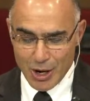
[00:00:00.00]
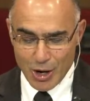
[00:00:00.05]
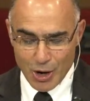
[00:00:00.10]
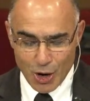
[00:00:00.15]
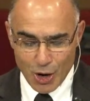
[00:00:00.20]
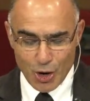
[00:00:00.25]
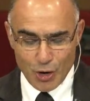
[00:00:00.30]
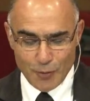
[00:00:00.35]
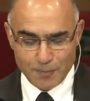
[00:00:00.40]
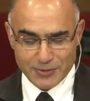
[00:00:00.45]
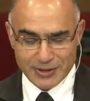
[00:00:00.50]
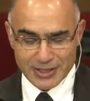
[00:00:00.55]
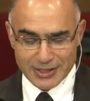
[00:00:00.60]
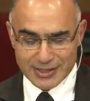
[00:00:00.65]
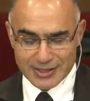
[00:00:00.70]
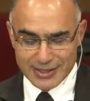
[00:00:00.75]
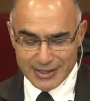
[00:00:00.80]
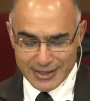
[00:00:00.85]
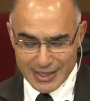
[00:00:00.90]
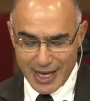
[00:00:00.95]
Hope
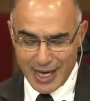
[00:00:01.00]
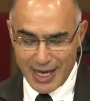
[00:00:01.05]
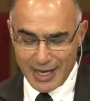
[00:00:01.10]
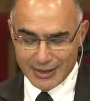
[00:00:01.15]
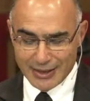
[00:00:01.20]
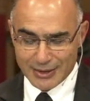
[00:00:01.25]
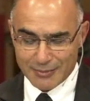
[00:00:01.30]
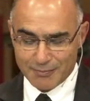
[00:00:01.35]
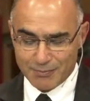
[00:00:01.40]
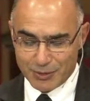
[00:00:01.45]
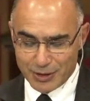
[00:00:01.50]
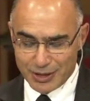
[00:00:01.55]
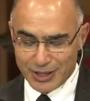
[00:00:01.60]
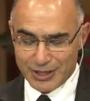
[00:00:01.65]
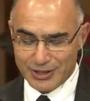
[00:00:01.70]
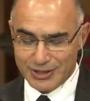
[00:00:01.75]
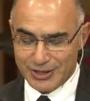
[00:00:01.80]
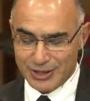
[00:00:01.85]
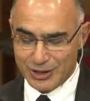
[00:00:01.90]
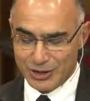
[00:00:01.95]
does not put
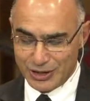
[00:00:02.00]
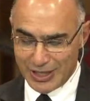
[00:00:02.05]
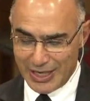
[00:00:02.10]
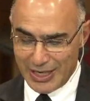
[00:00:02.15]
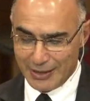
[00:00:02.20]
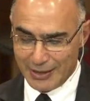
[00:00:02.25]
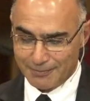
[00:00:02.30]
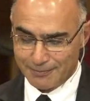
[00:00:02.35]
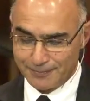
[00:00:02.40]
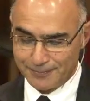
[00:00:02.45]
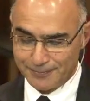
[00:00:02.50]
us to shame.